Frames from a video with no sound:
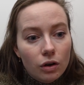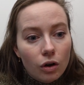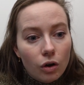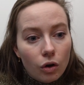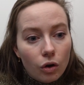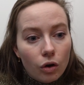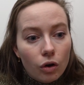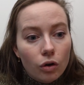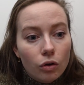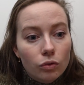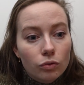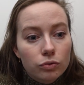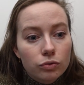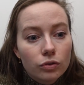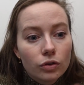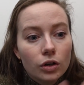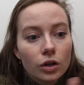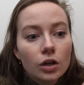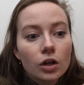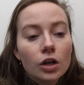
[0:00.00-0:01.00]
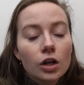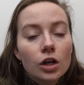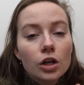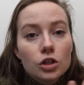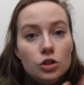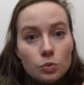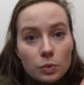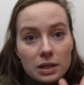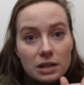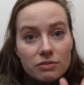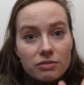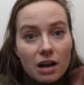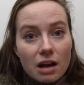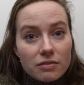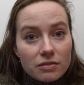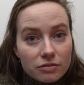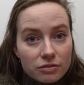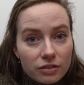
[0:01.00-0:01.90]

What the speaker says: of 25 and